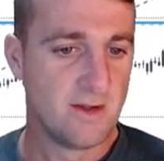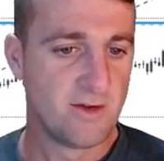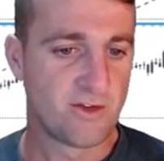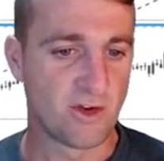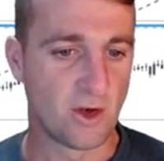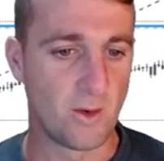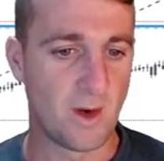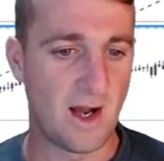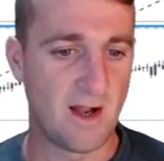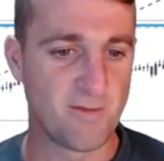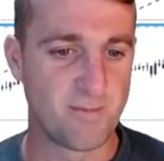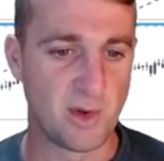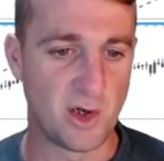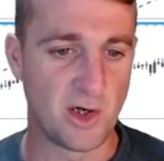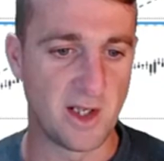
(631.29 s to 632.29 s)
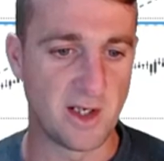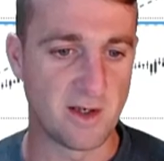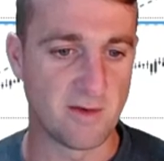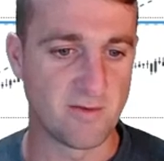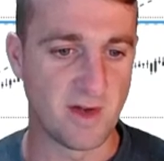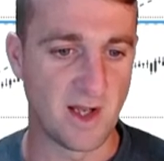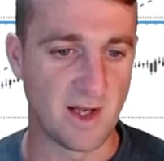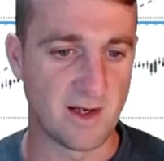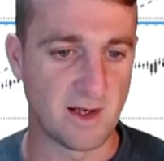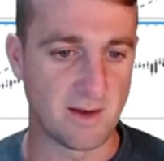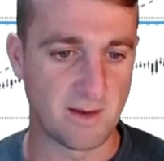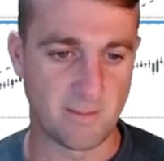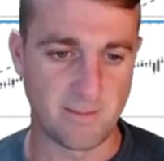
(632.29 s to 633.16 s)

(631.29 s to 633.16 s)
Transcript: So I've bought in there.